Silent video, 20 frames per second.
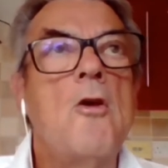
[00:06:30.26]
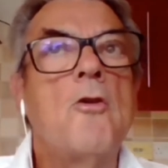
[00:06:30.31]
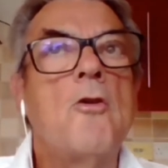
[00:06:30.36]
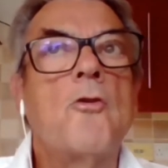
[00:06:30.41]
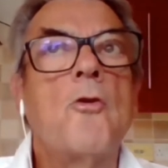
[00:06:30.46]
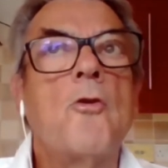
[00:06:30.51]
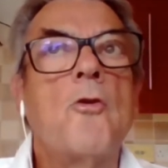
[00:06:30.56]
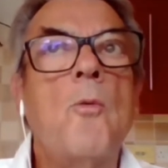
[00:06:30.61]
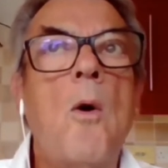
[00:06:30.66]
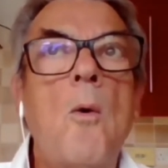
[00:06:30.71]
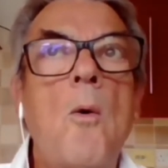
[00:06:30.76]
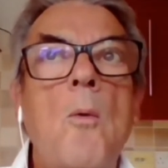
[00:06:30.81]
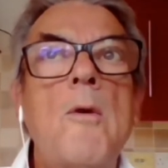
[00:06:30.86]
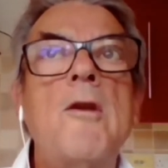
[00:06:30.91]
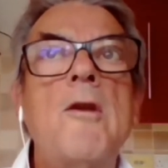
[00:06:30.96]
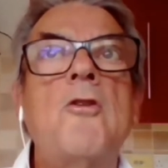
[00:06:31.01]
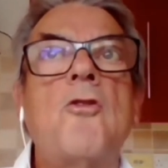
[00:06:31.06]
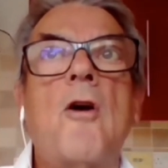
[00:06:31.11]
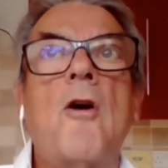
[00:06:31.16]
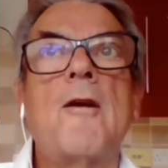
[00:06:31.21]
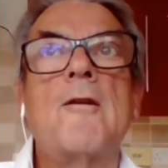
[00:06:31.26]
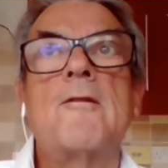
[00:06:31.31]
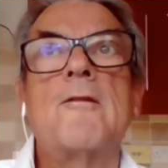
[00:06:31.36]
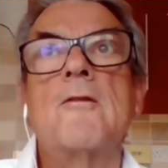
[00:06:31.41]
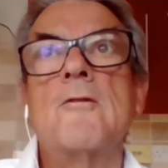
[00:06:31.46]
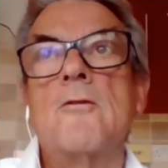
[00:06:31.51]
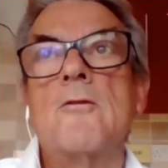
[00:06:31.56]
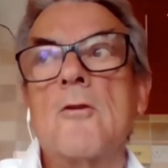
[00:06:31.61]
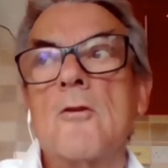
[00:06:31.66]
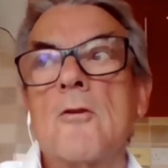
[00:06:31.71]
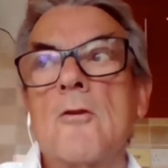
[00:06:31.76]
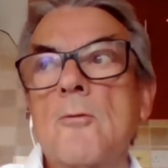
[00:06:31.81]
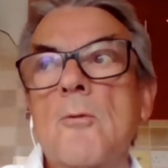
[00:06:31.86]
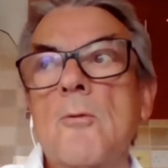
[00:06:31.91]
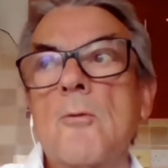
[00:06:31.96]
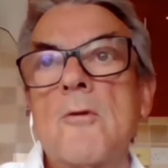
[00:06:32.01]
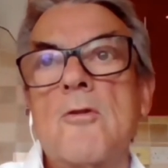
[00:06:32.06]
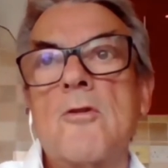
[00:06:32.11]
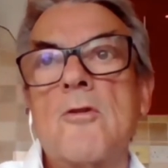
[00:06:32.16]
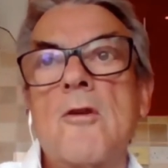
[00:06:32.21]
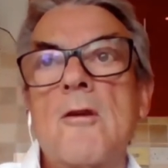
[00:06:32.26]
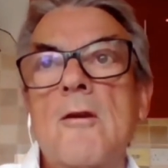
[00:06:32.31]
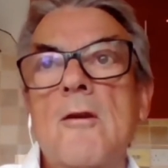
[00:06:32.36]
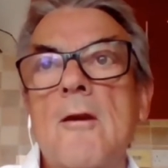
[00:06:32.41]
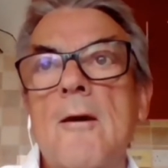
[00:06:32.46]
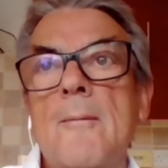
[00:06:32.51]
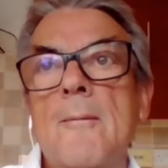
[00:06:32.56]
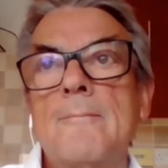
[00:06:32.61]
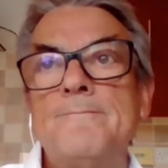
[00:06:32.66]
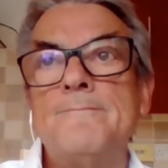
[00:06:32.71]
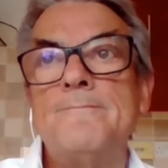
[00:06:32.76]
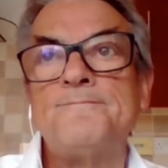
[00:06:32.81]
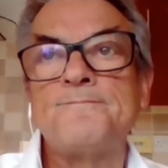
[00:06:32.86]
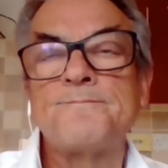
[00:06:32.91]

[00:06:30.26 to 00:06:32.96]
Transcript: So what we tried to do with the